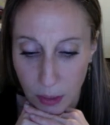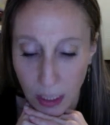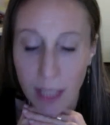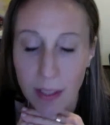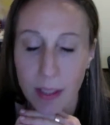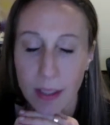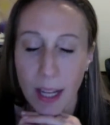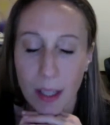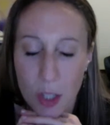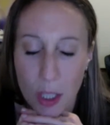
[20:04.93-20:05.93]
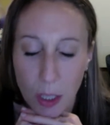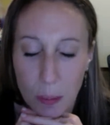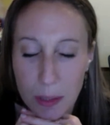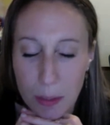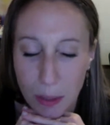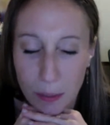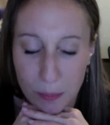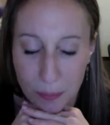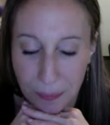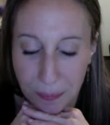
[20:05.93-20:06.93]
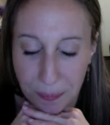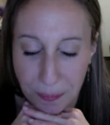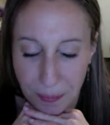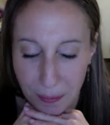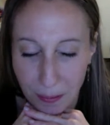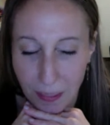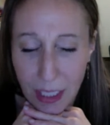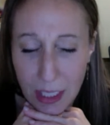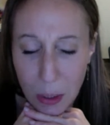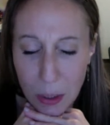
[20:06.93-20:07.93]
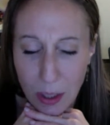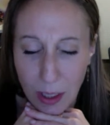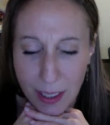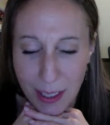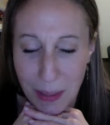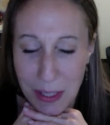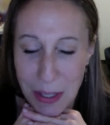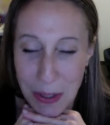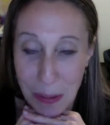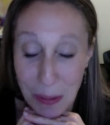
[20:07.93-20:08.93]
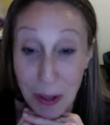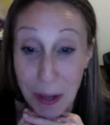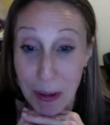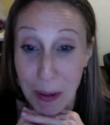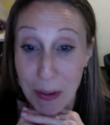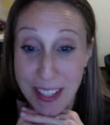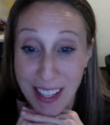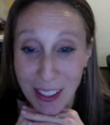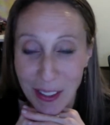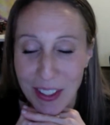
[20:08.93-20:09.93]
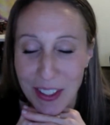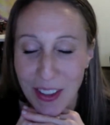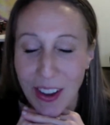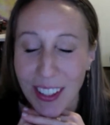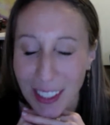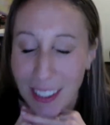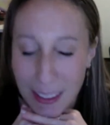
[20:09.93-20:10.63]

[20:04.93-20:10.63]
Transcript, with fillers: I had an analogy come to me because I was talking to my sister Miriam and I was telling her this thought.